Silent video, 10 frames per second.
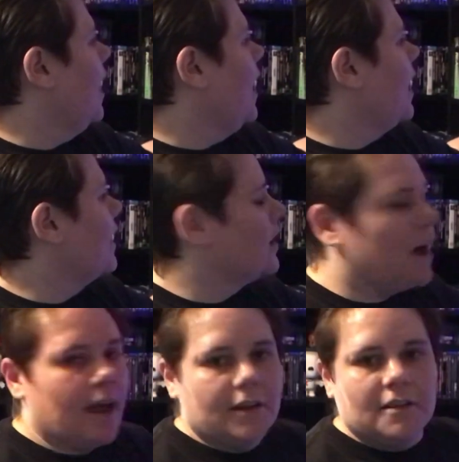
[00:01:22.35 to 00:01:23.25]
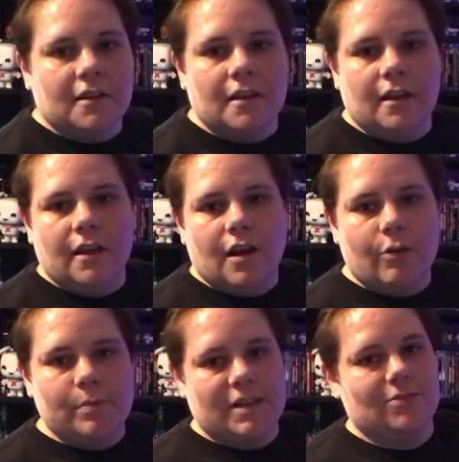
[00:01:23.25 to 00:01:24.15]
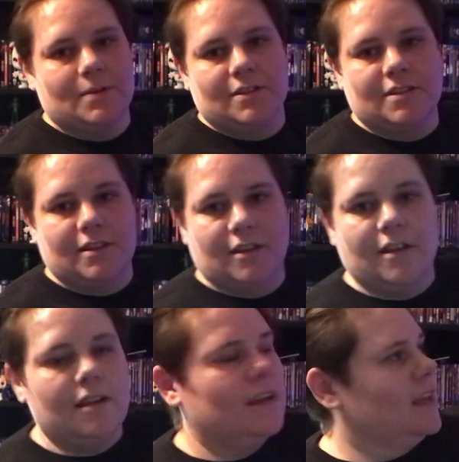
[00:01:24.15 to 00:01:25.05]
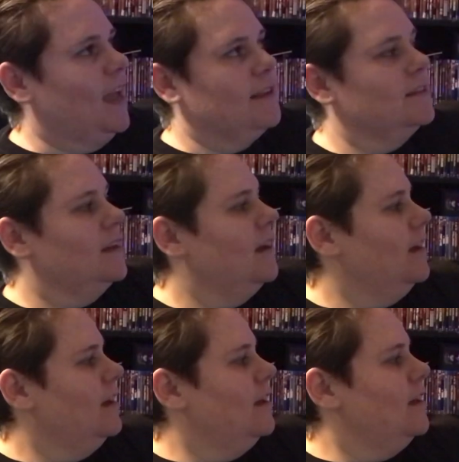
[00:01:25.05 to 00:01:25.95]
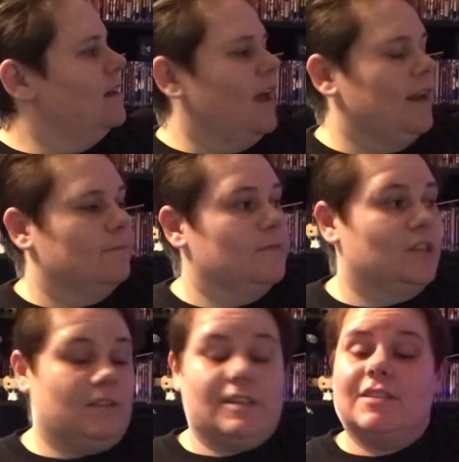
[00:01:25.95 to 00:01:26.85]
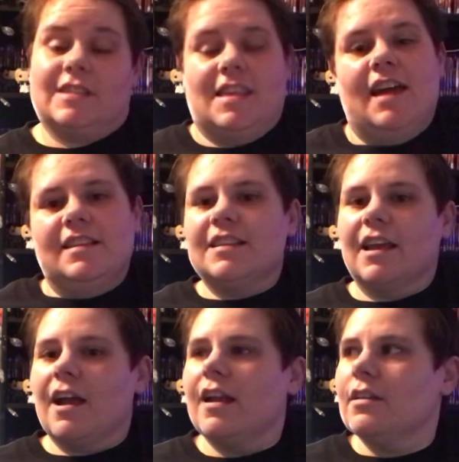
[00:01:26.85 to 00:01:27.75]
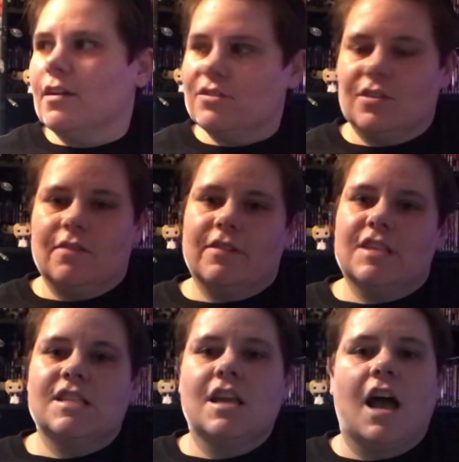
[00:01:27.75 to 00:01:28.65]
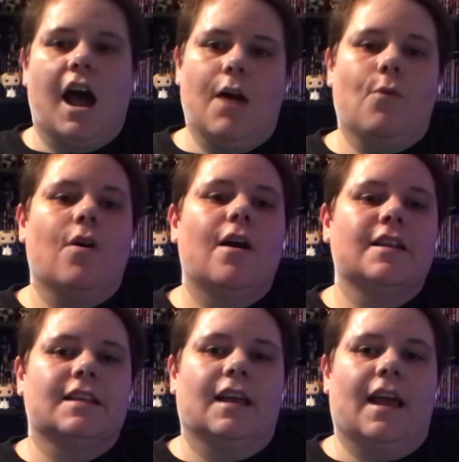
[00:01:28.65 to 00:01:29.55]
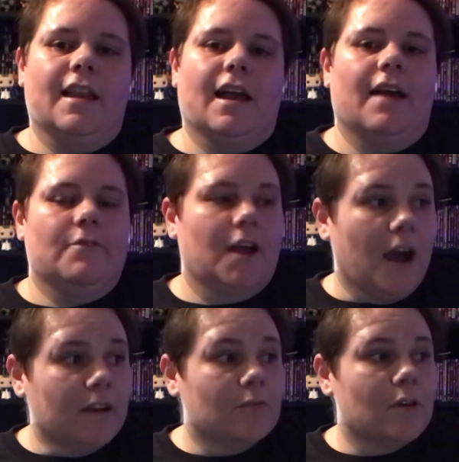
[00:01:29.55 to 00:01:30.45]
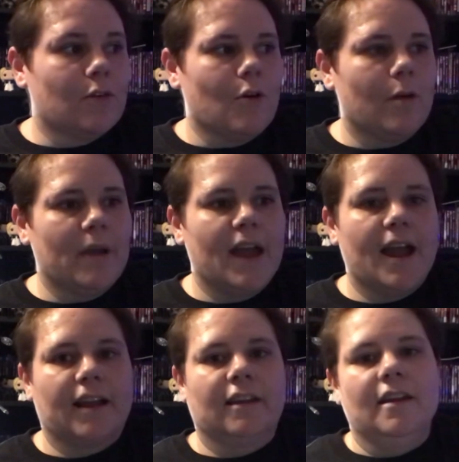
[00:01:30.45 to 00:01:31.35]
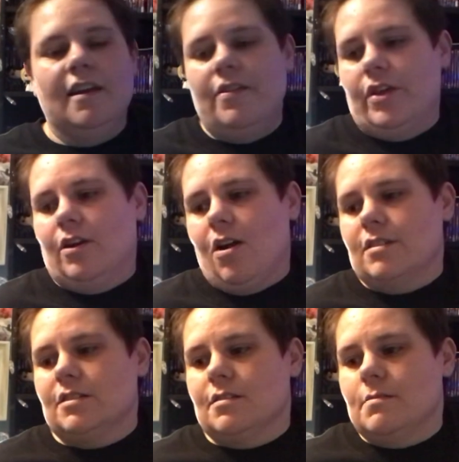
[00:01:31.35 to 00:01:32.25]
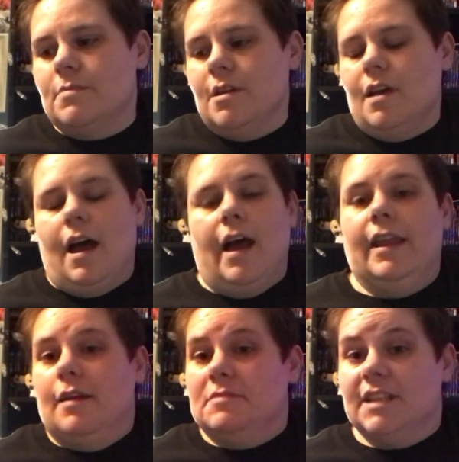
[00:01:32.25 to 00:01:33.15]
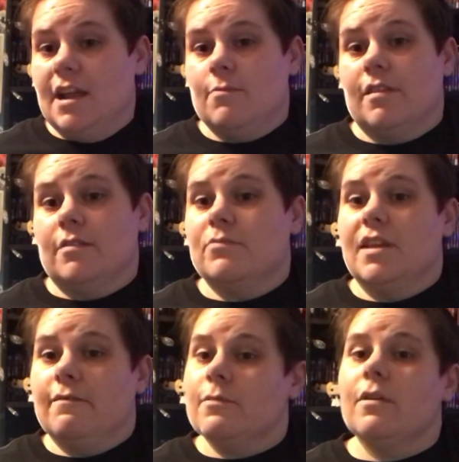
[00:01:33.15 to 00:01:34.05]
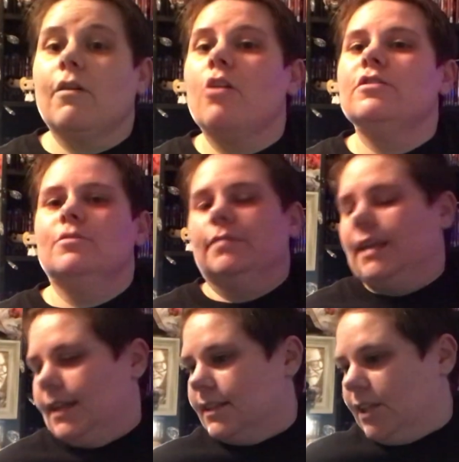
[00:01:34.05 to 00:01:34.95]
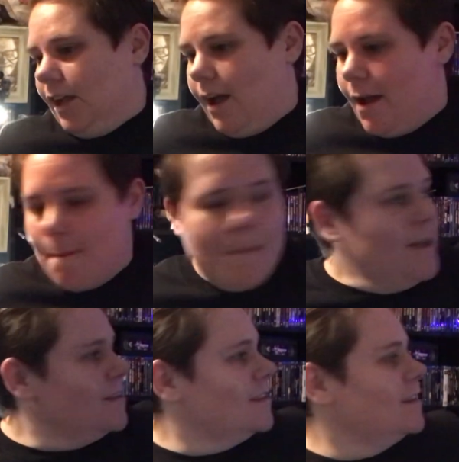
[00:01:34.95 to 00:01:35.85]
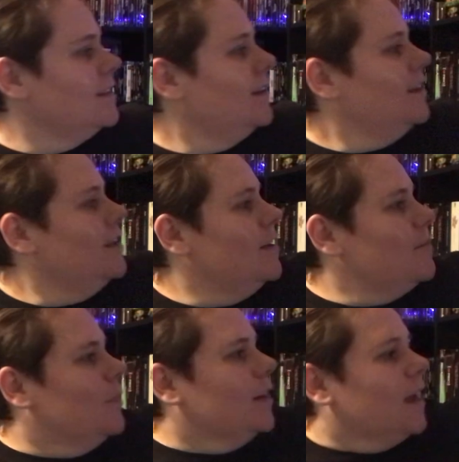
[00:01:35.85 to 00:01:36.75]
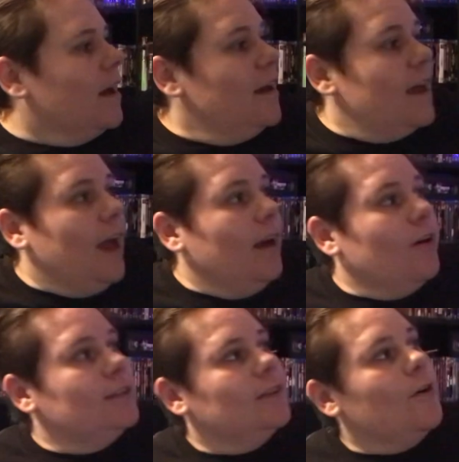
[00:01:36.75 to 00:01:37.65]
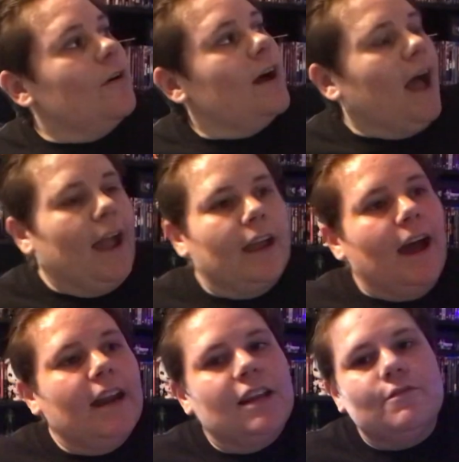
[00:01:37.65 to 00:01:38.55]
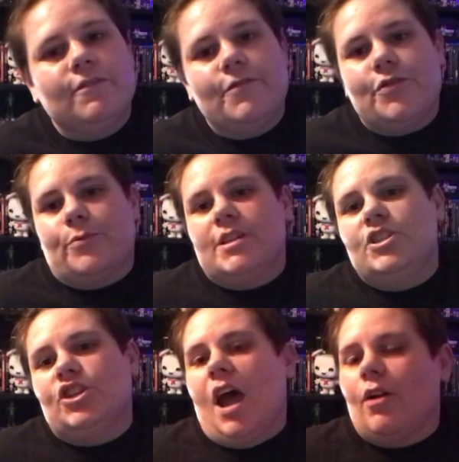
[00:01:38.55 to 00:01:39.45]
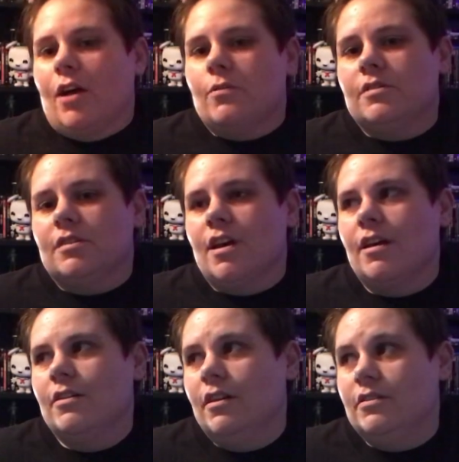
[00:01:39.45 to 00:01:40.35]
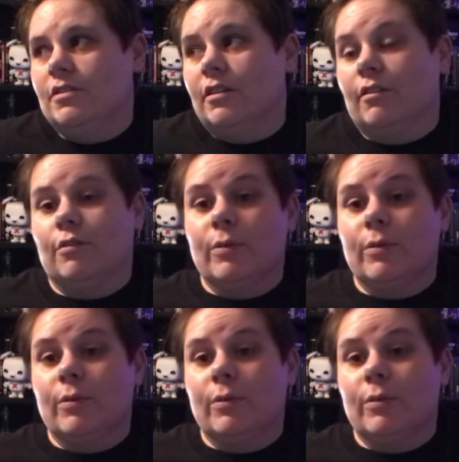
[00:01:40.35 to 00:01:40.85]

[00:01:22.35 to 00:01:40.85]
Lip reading: I got a replacement case. And see, that's the kind of service I want, and I've gotten with Horpack. They're awesome, and I'm staying with them, even with all the duplicates. But yeah, and also, I gotta give 3 shout-outs to the